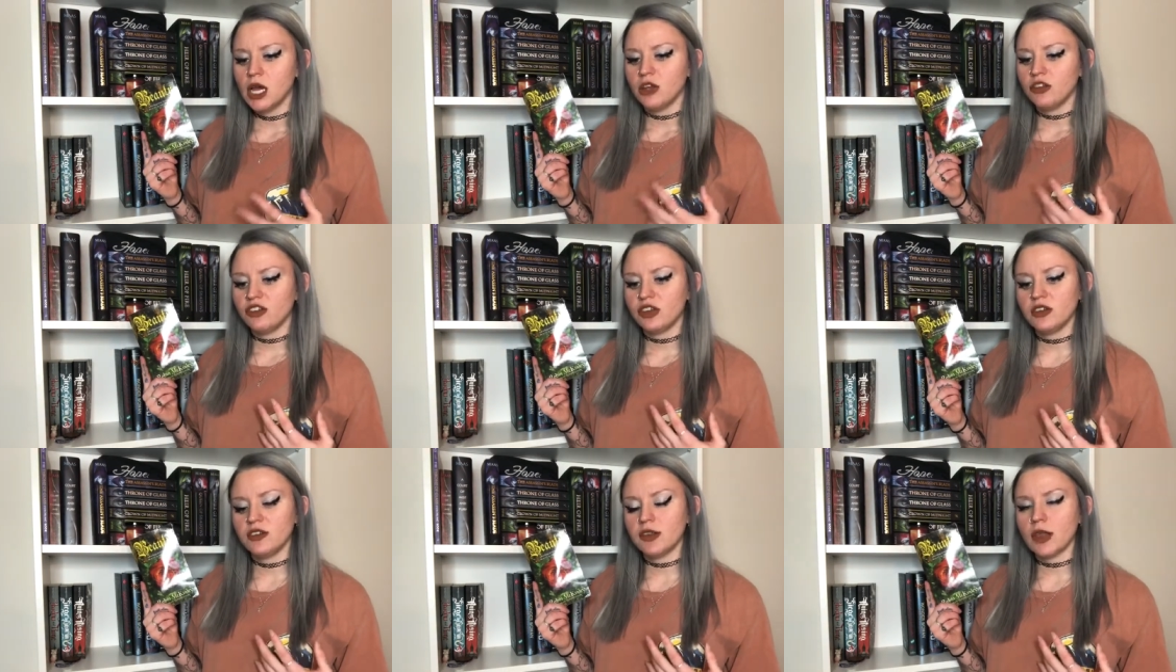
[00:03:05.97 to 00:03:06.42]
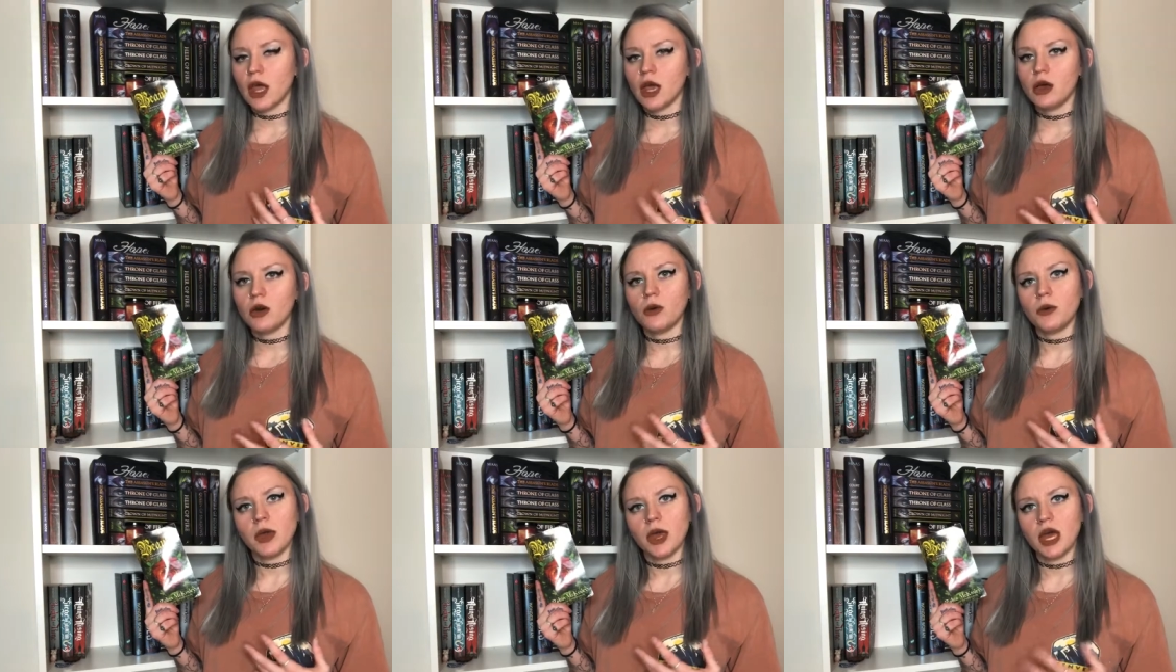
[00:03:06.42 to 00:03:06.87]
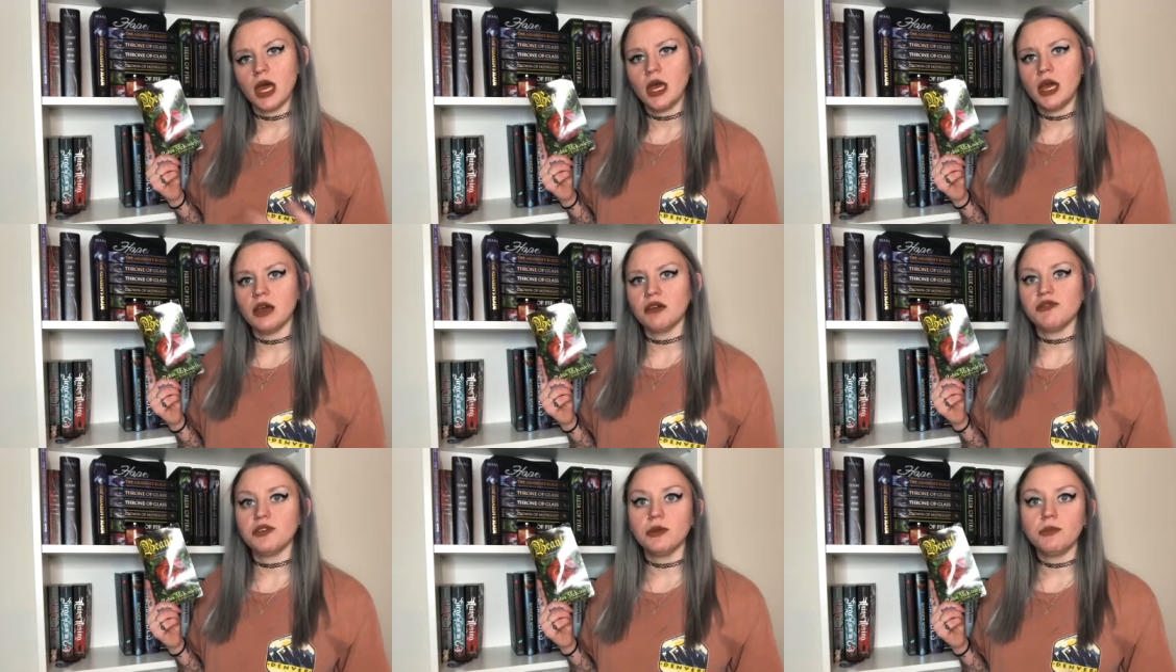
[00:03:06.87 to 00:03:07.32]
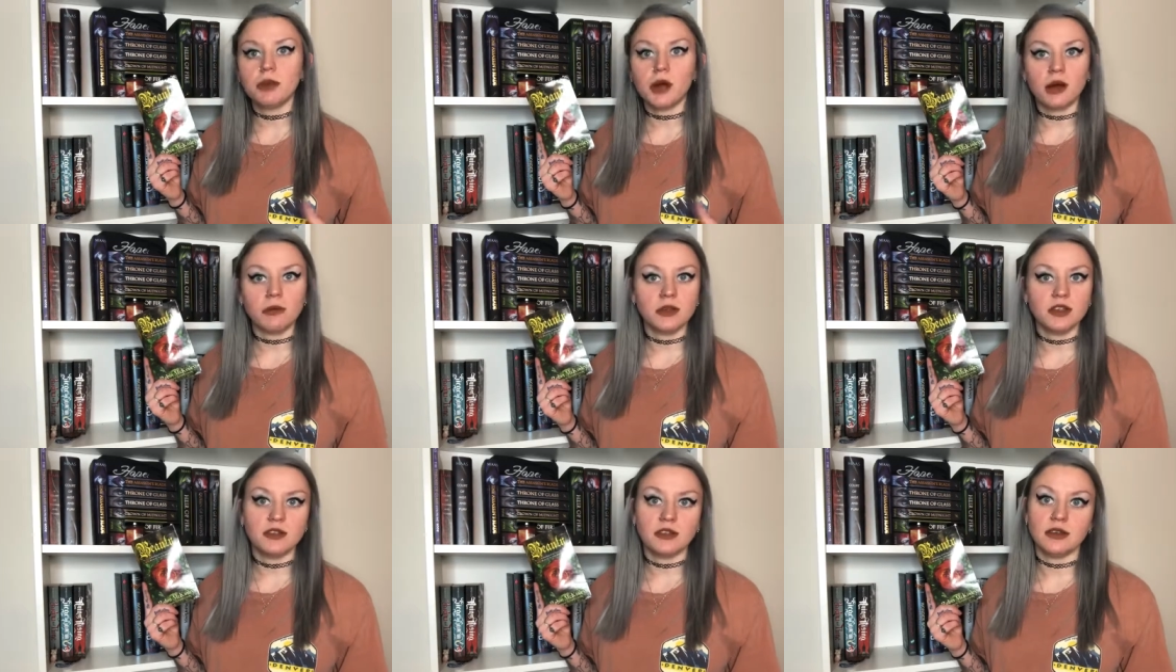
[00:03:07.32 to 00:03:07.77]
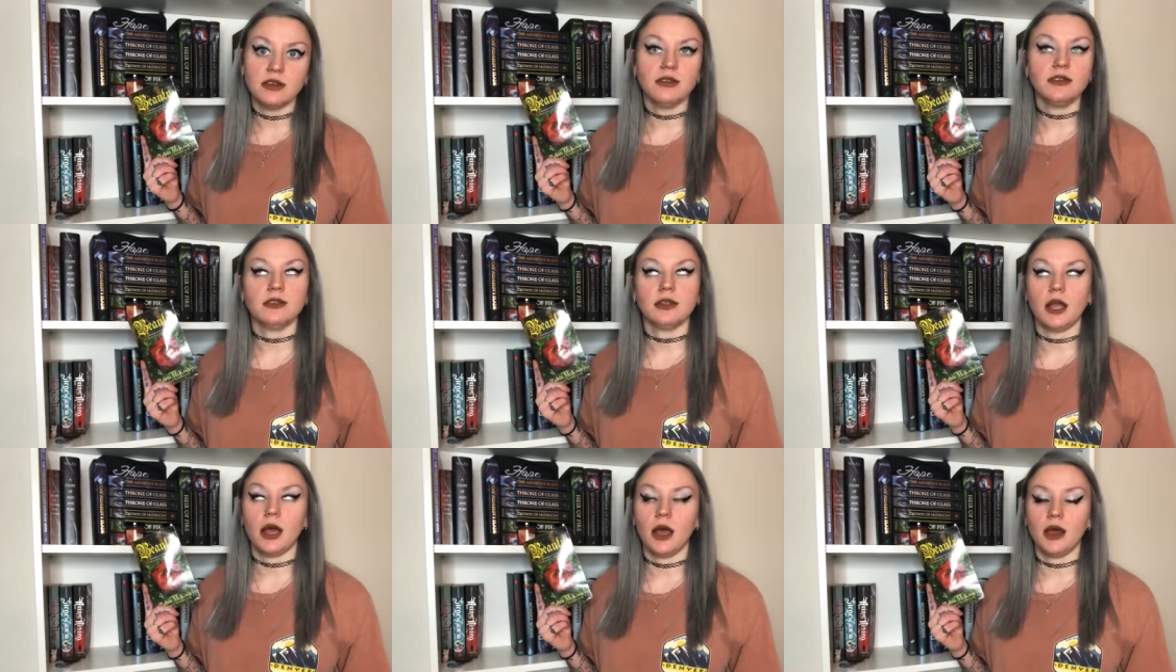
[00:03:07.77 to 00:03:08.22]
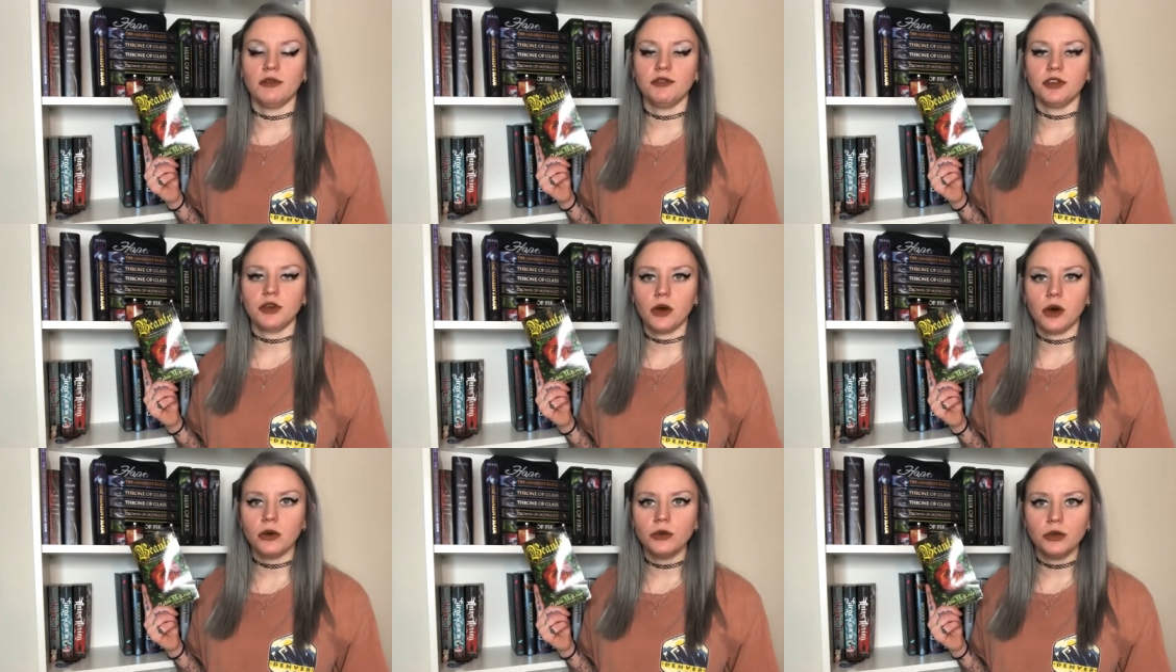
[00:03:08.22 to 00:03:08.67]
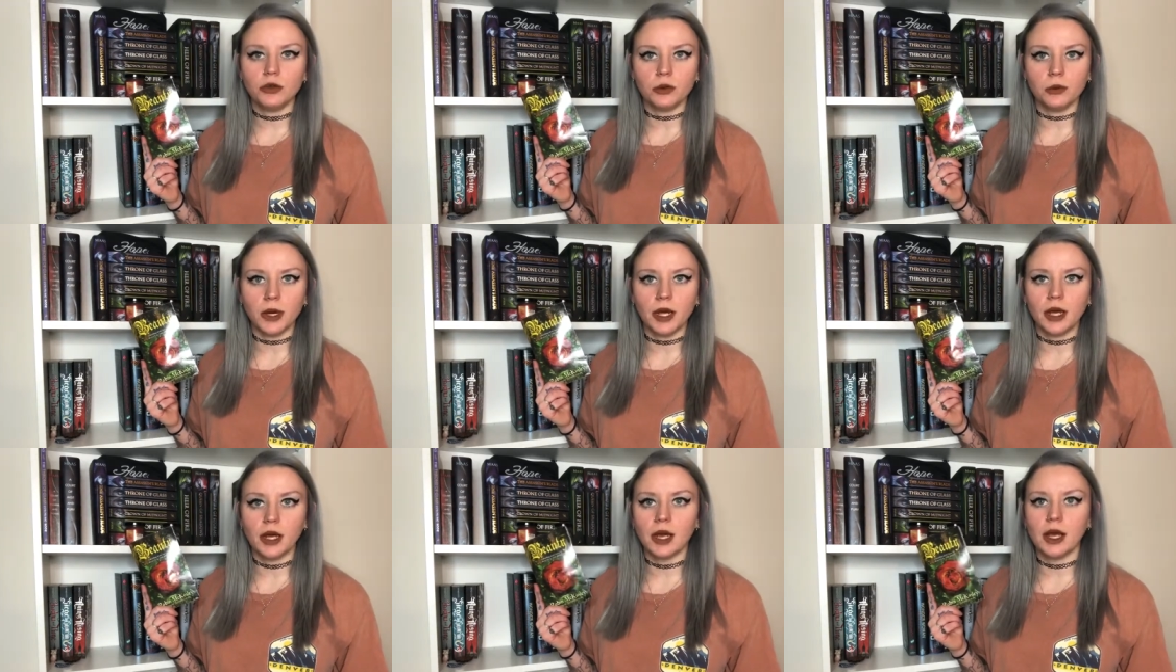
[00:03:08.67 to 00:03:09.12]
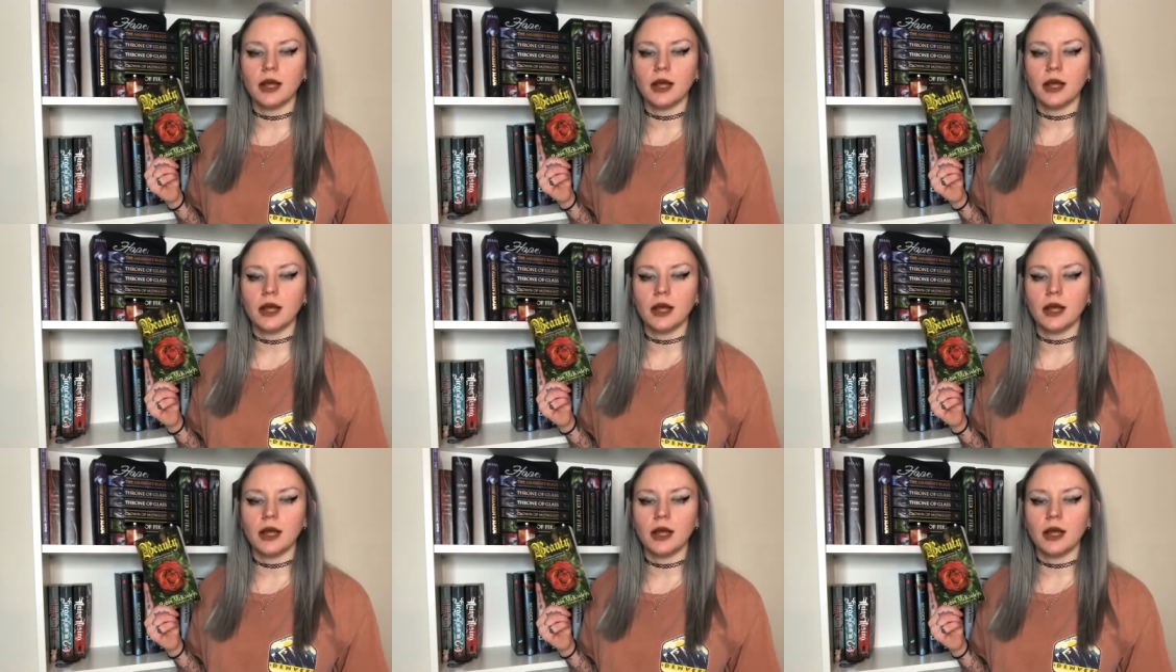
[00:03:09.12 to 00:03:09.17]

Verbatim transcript: she's like okay if you promise this then I have to go do it